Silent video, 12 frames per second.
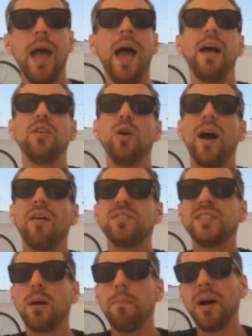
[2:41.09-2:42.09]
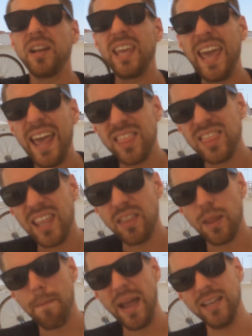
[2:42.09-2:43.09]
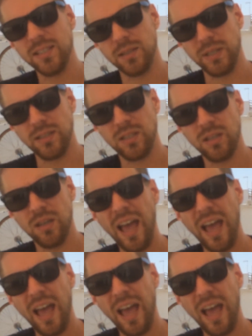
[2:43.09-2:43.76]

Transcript: and you have somebody hidden in the basement,